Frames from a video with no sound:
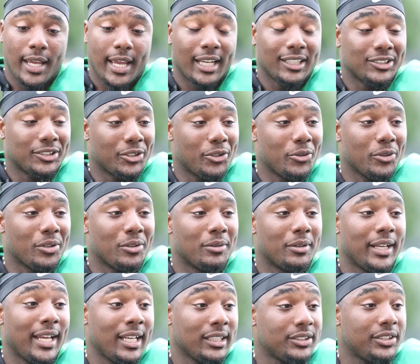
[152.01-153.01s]
execute on
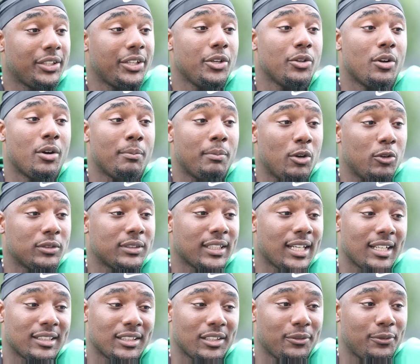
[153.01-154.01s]
execute on both
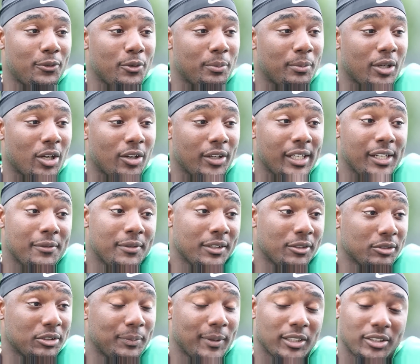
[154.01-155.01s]
sides of the football, even
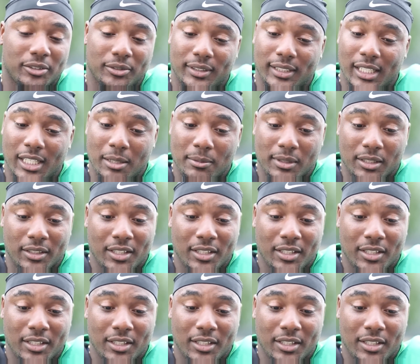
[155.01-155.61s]
on special teams.